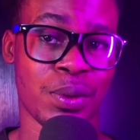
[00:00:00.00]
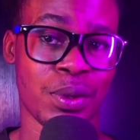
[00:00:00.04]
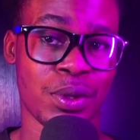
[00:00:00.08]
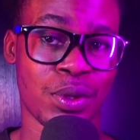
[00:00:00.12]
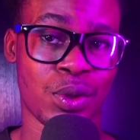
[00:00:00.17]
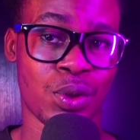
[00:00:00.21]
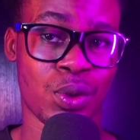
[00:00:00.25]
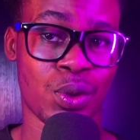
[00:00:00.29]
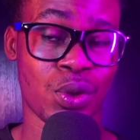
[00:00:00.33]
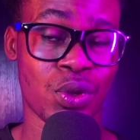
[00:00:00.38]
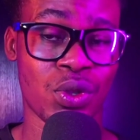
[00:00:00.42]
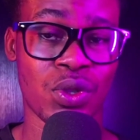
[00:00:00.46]

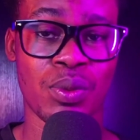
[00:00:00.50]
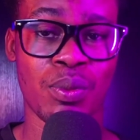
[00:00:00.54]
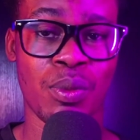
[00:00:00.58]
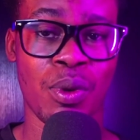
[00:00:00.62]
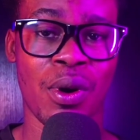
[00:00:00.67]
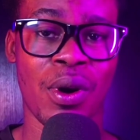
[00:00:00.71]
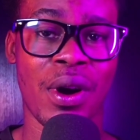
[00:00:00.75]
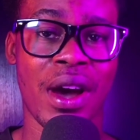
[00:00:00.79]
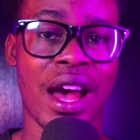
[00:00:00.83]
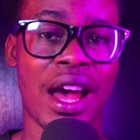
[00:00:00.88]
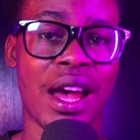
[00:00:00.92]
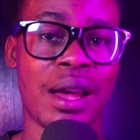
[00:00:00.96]
was too
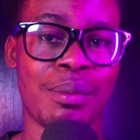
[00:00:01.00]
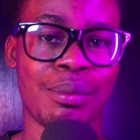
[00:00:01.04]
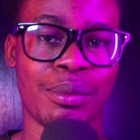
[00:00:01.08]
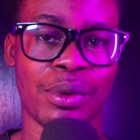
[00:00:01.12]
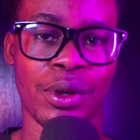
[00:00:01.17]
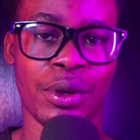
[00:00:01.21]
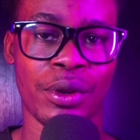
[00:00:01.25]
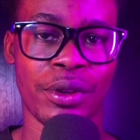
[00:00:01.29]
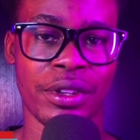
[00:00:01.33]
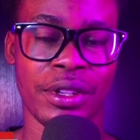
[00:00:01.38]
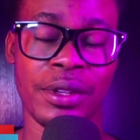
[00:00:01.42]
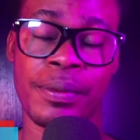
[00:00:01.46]
small and
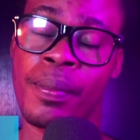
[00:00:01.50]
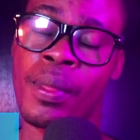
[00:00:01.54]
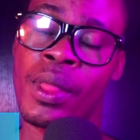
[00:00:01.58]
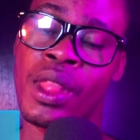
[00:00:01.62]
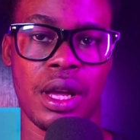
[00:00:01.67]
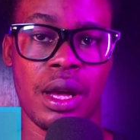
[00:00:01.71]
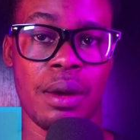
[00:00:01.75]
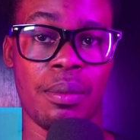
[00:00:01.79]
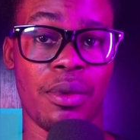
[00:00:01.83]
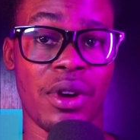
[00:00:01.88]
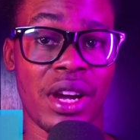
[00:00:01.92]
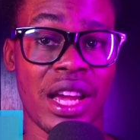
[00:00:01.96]
blurry.
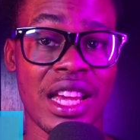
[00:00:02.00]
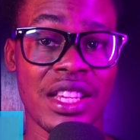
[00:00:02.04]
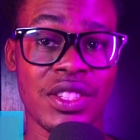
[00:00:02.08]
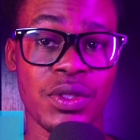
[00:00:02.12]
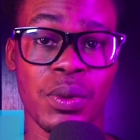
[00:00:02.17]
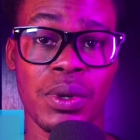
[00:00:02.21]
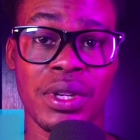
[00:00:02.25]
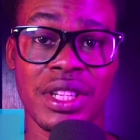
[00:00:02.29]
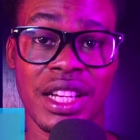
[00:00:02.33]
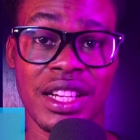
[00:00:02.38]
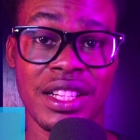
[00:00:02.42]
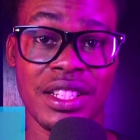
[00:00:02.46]
But guess
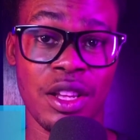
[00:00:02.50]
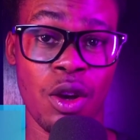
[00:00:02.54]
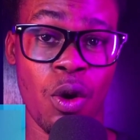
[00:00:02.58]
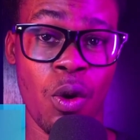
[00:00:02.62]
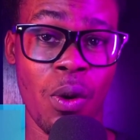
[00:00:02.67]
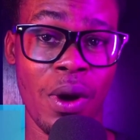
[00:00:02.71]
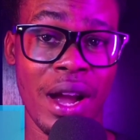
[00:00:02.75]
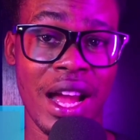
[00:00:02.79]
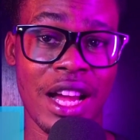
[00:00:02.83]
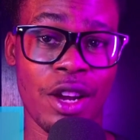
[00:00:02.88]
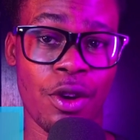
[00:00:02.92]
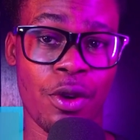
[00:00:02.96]
what? There is a
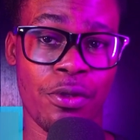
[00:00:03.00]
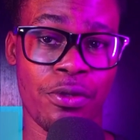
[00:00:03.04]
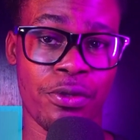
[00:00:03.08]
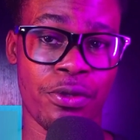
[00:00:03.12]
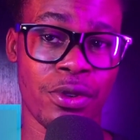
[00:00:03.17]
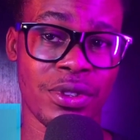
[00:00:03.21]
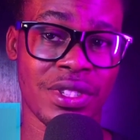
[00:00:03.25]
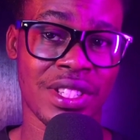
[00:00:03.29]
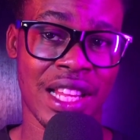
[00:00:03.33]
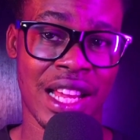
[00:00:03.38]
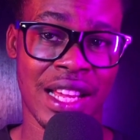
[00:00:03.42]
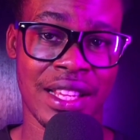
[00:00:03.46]
whole gang of
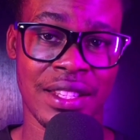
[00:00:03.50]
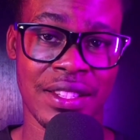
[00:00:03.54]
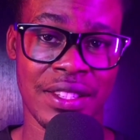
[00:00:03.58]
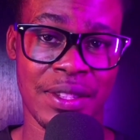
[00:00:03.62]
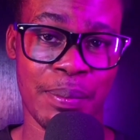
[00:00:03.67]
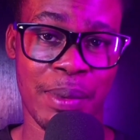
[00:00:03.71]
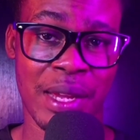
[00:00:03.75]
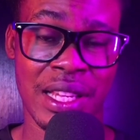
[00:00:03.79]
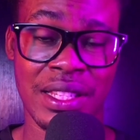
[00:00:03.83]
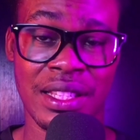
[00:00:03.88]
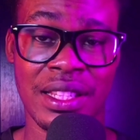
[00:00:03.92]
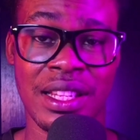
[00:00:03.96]
folks like this
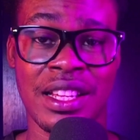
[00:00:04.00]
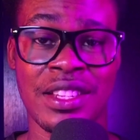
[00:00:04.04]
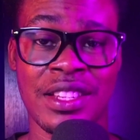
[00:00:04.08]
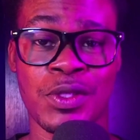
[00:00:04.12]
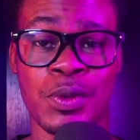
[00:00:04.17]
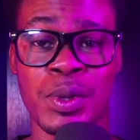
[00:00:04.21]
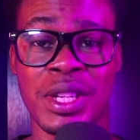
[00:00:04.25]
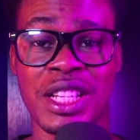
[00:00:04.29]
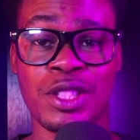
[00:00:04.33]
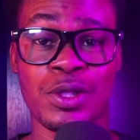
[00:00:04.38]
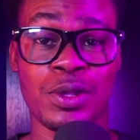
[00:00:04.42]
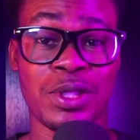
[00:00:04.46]
person that is
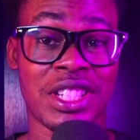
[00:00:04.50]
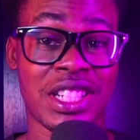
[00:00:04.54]
willing to